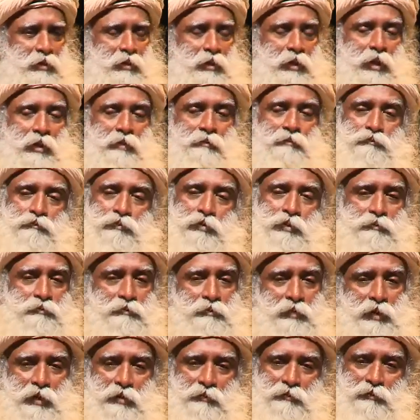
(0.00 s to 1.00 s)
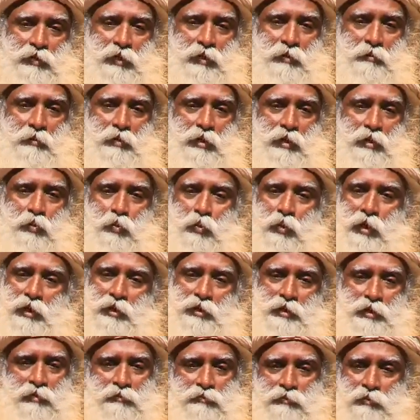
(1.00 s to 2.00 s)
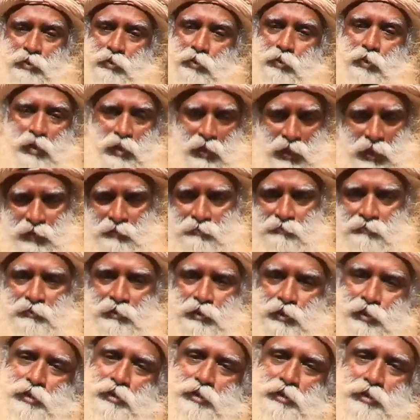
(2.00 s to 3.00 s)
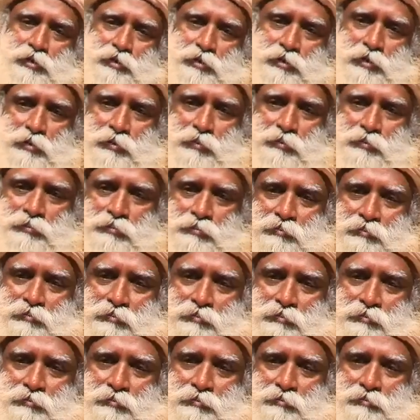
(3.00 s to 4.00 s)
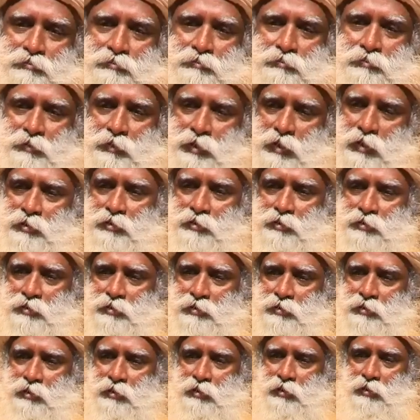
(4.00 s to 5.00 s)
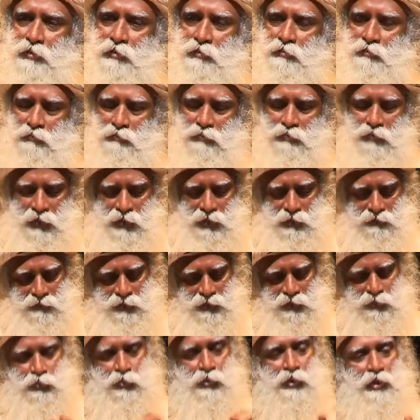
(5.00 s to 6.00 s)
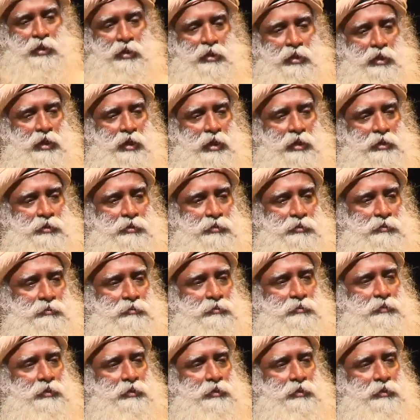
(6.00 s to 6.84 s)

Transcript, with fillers: Every one of them are vital for your life, isn't it so? Yes? whatever you can relate to.